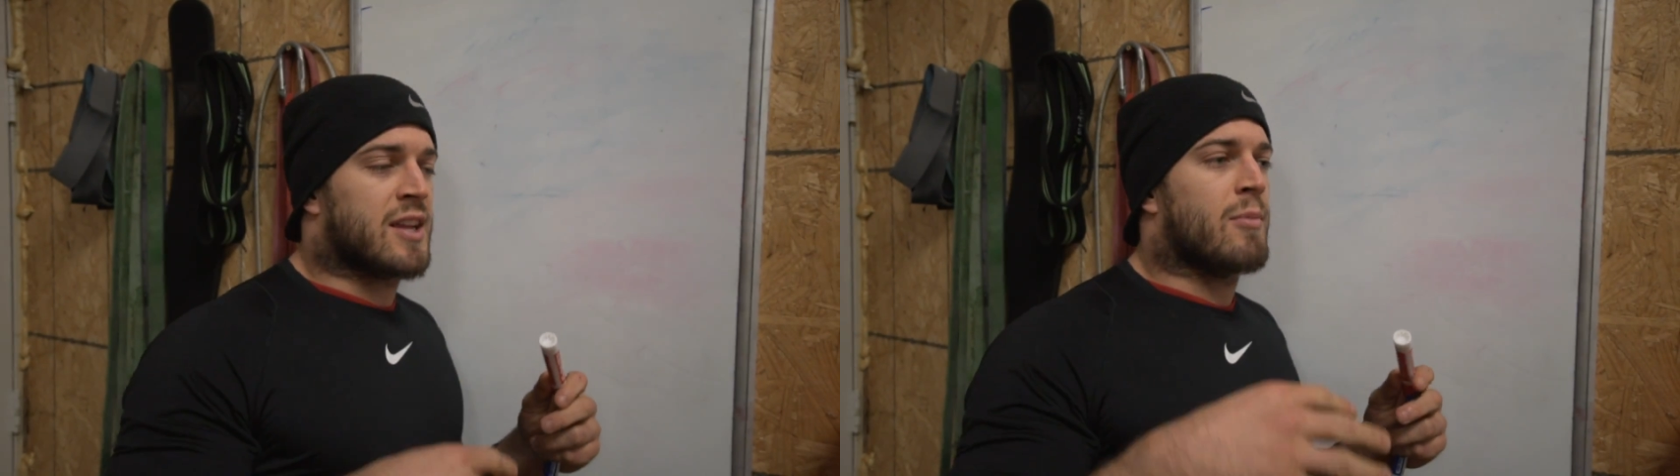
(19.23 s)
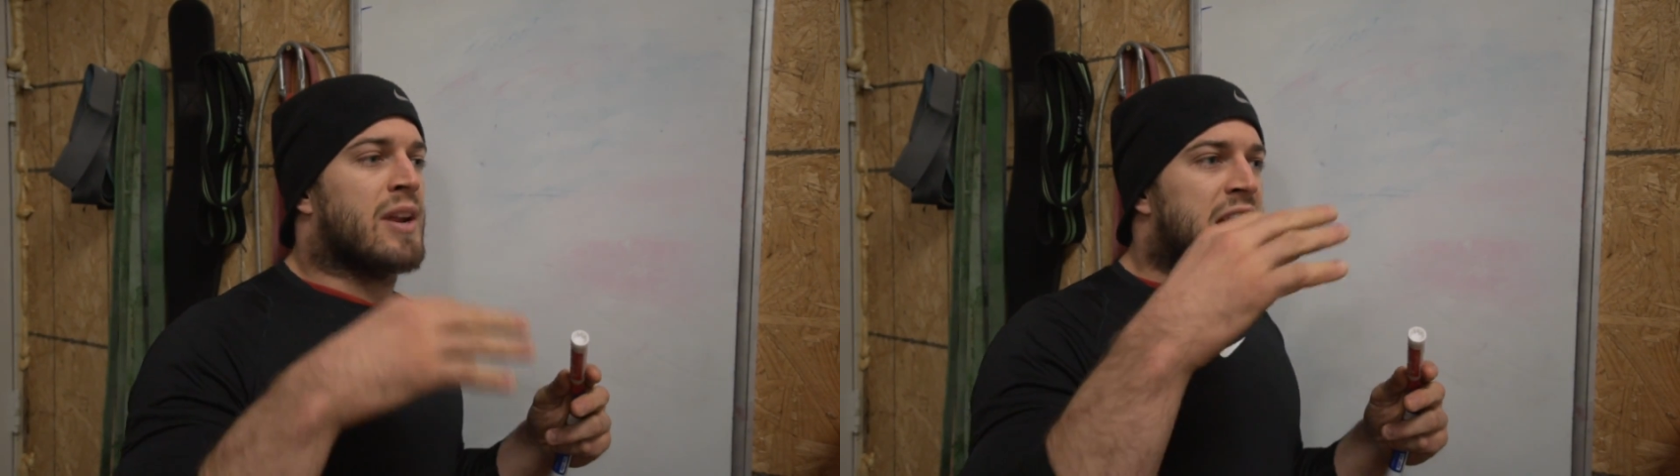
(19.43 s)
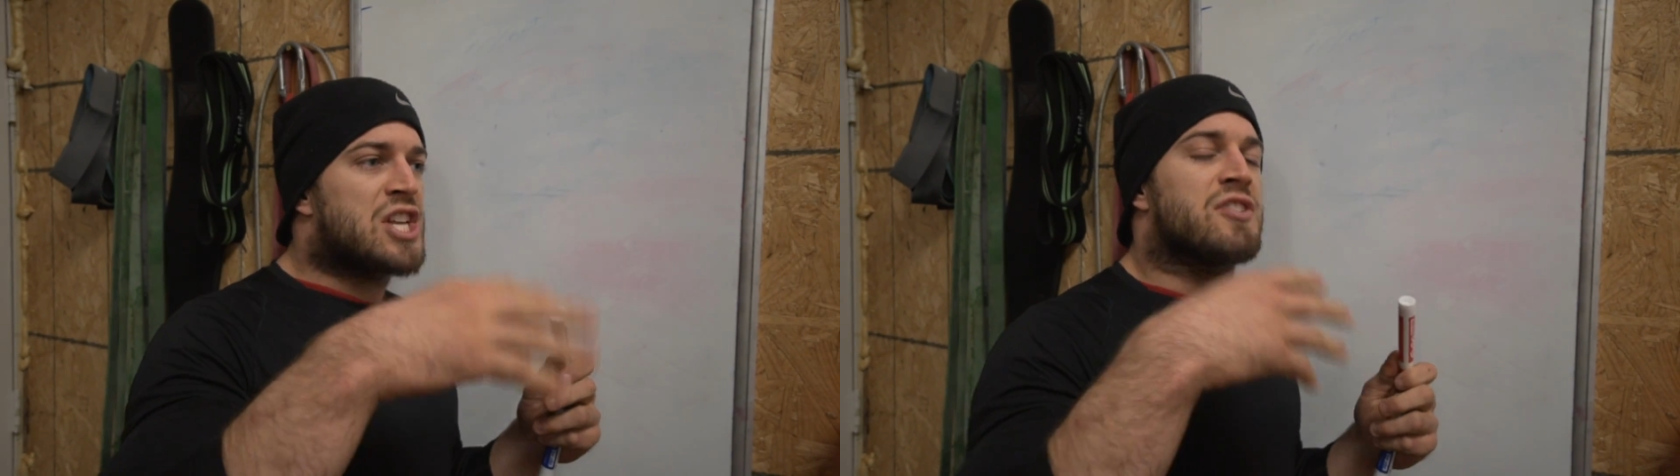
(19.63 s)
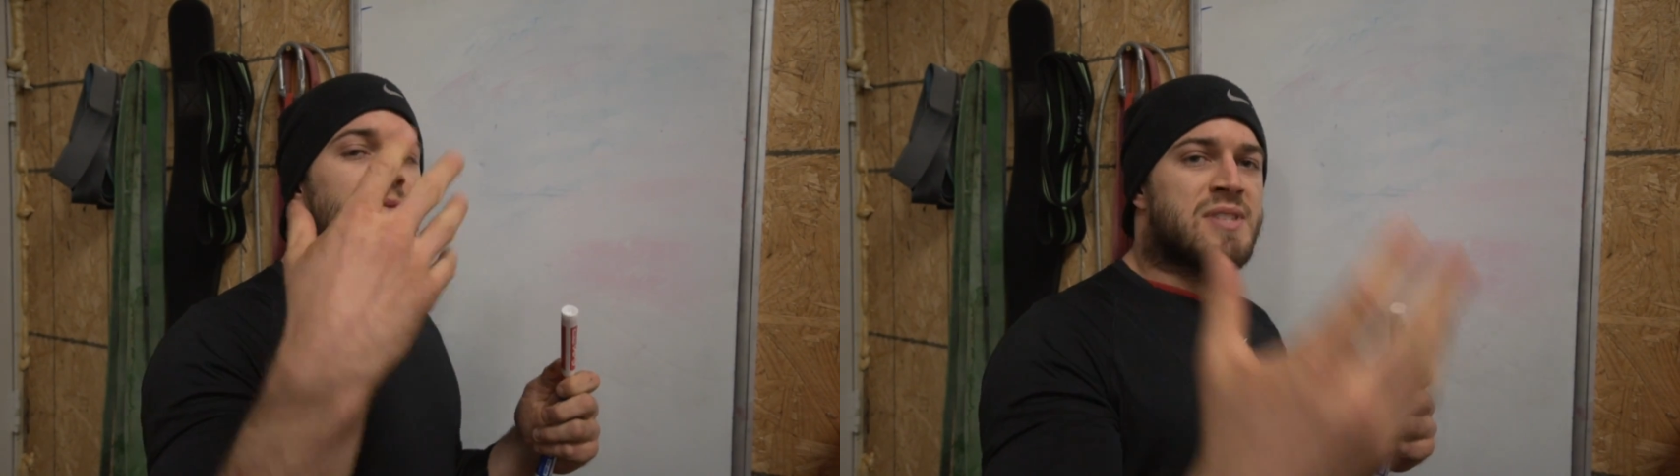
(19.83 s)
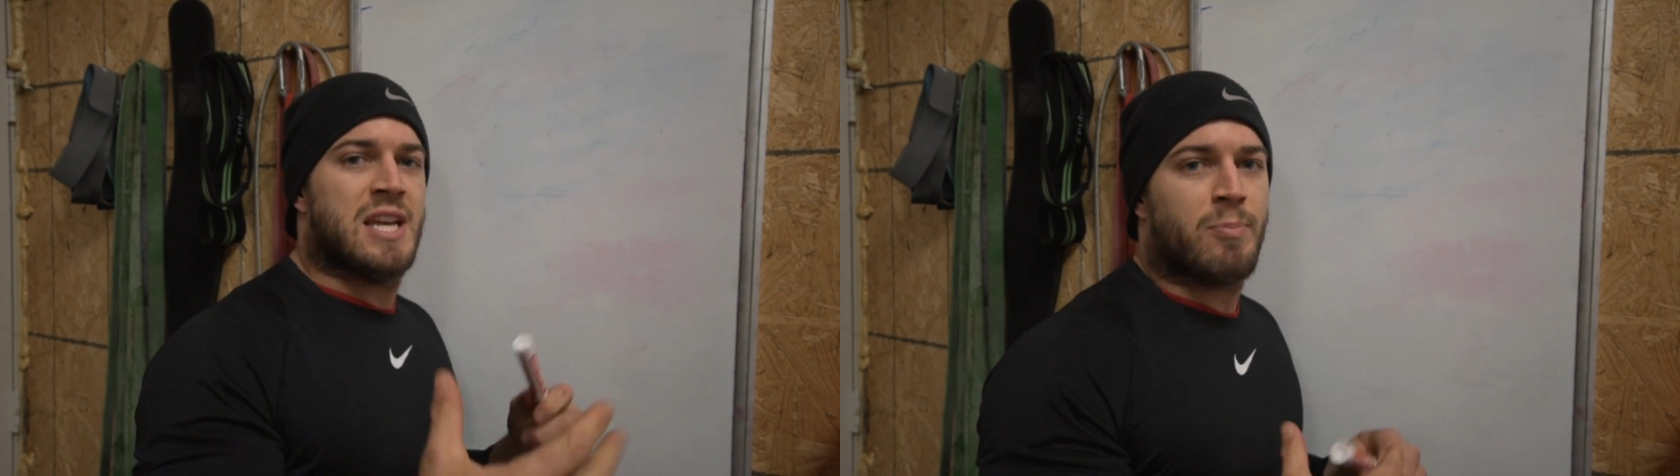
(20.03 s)
Talk about each of
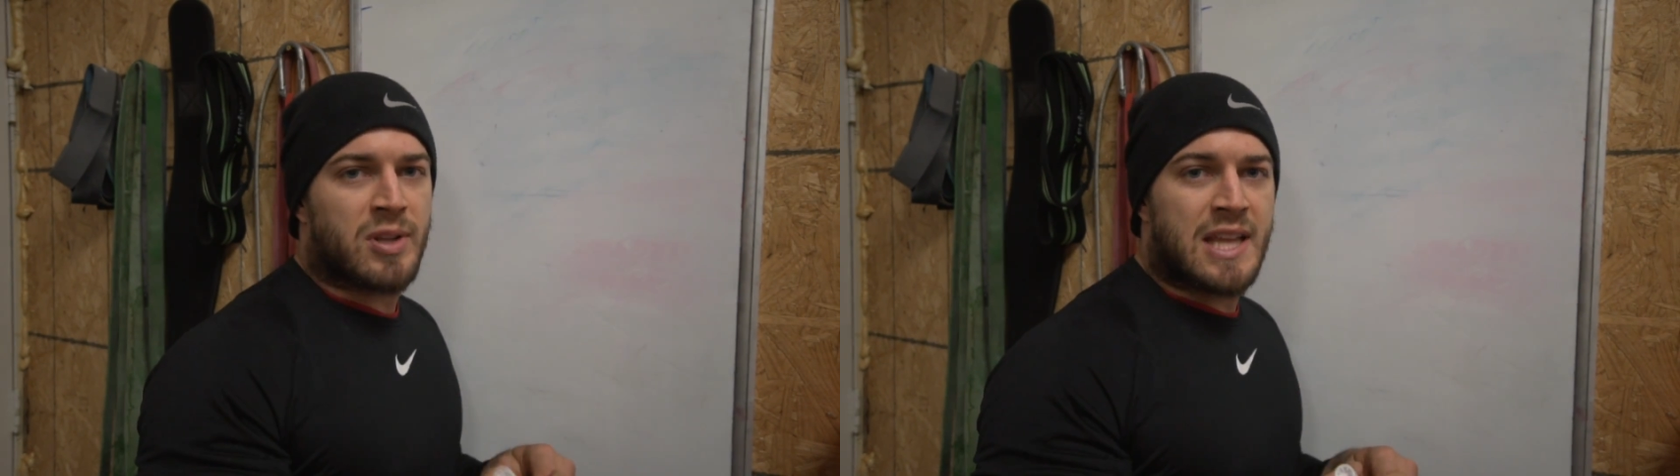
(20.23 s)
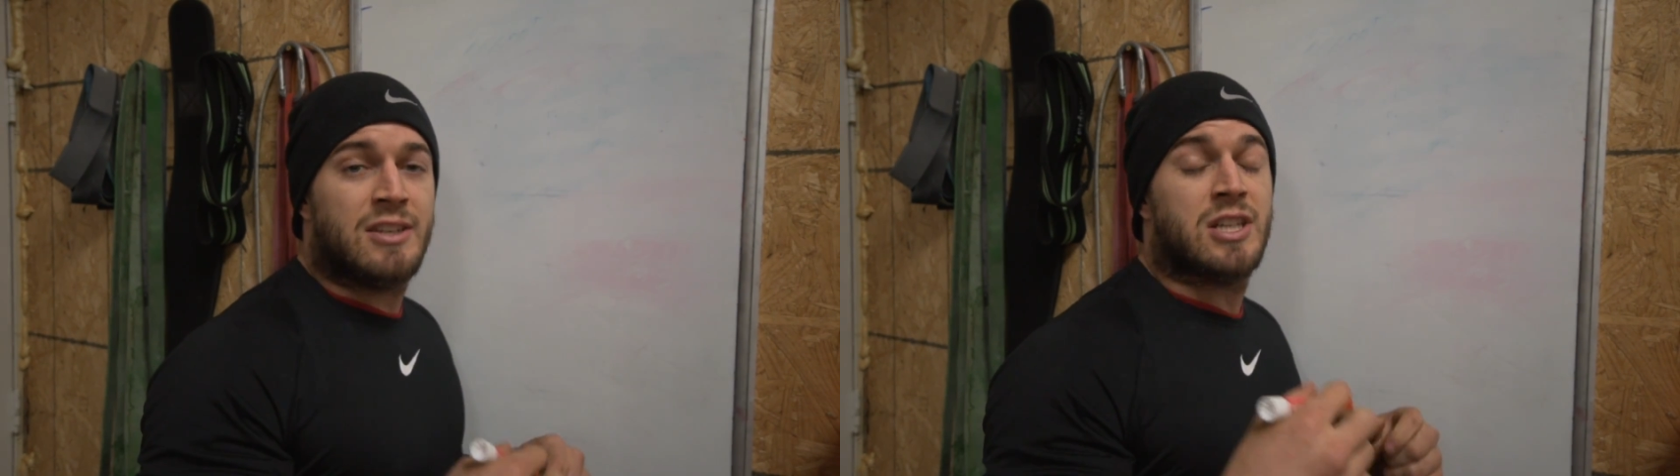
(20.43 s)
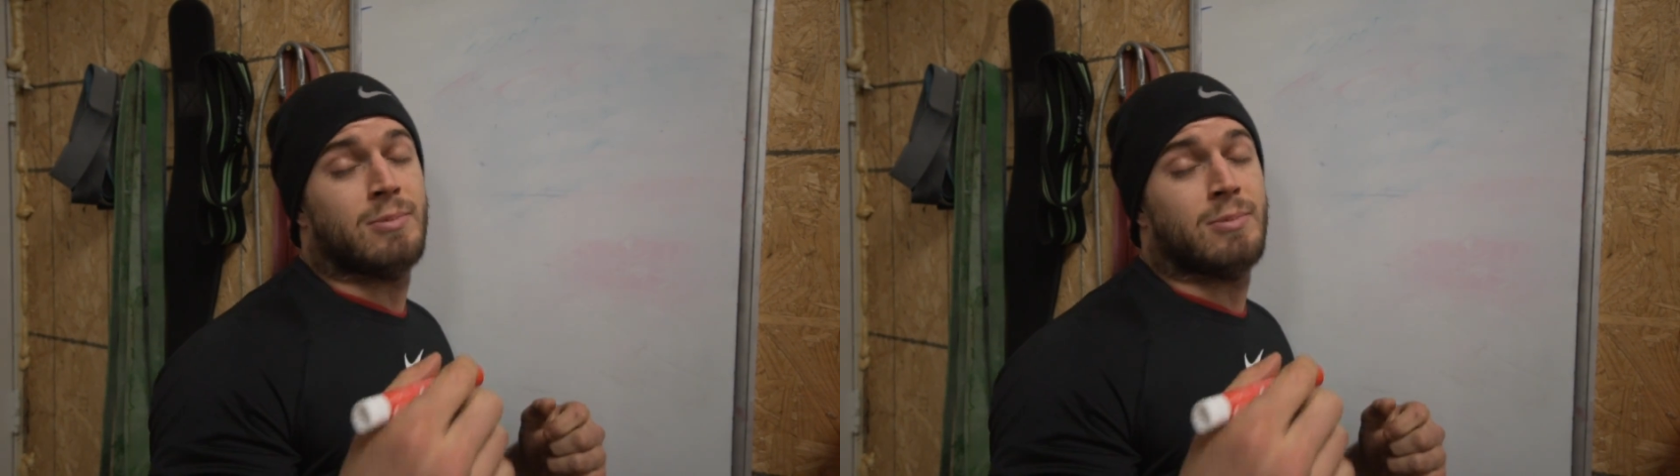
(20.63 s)
them separately and